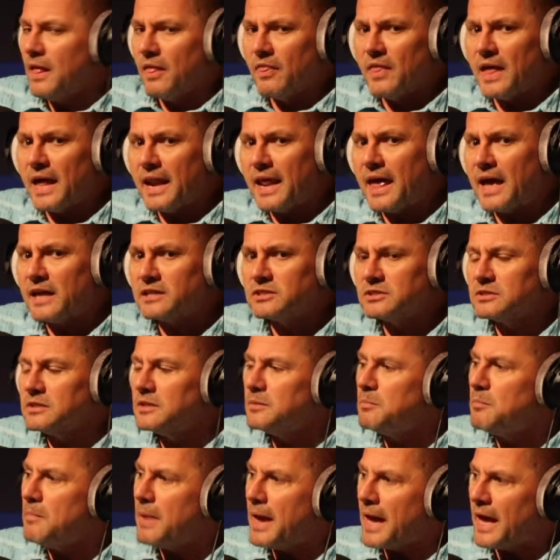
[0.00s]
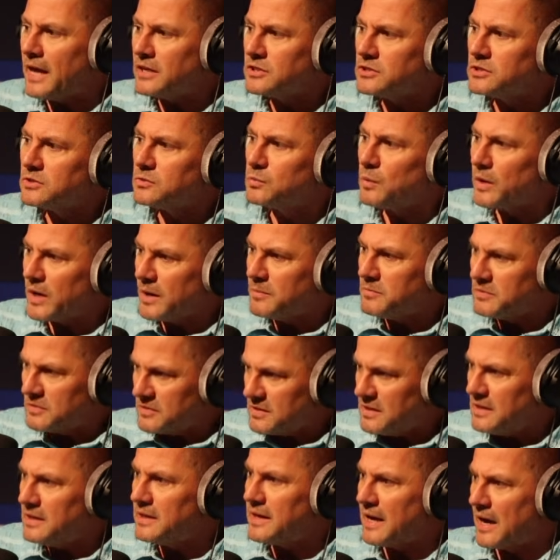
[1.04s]
that actually matches what I'm
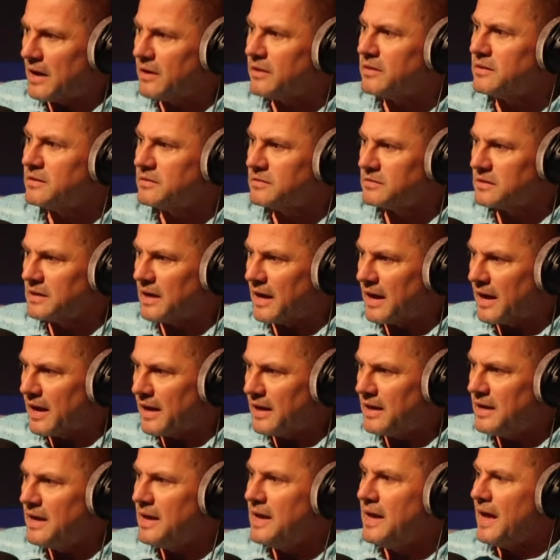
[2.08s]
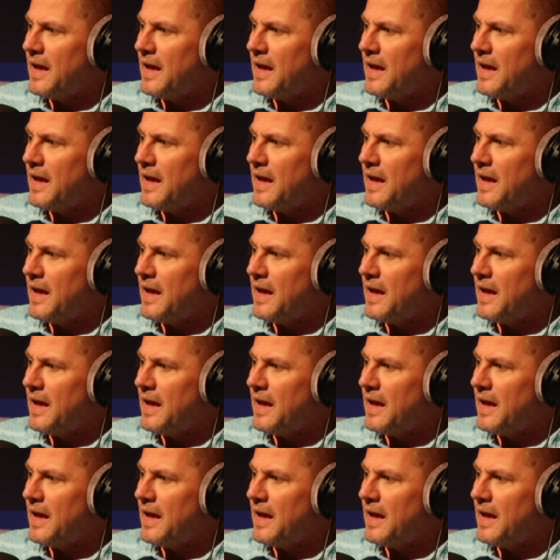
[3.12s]
seeing out of this guy,